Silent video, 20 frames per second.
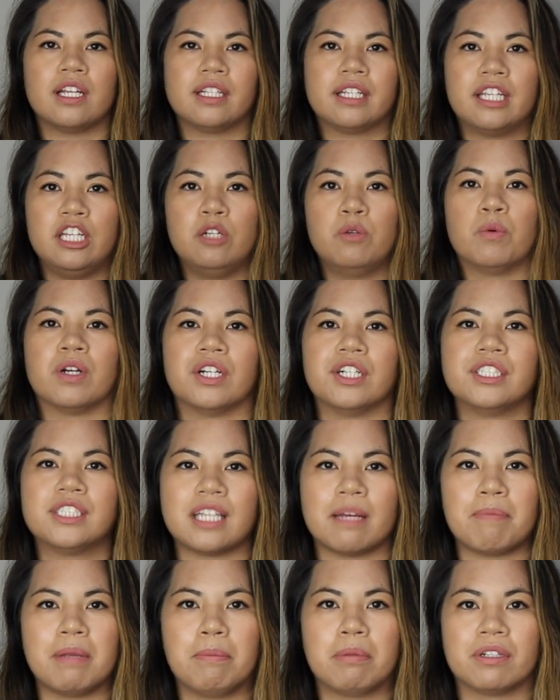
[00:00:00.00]
keywords
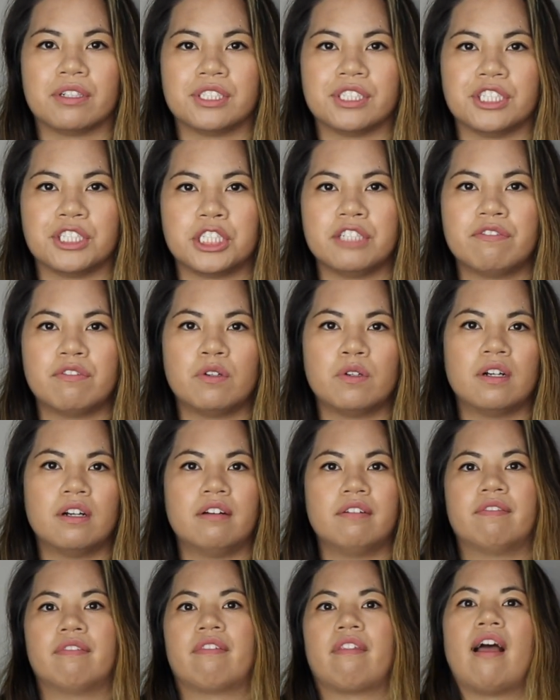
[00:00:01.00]
that people are searching
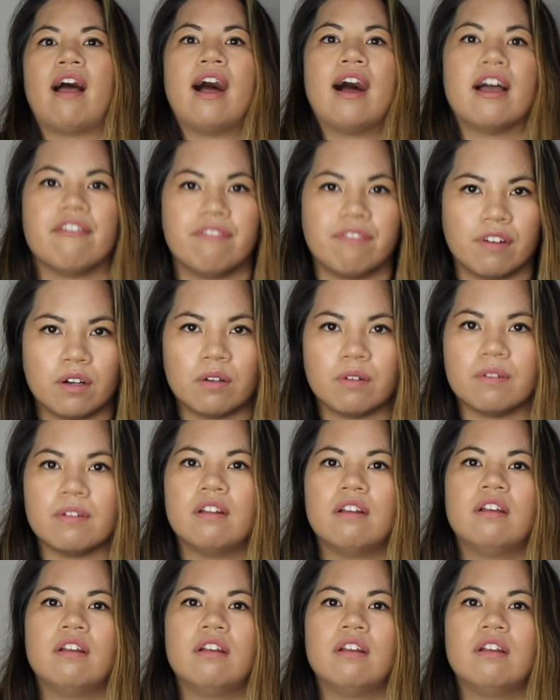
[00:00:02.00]
for, iPhone,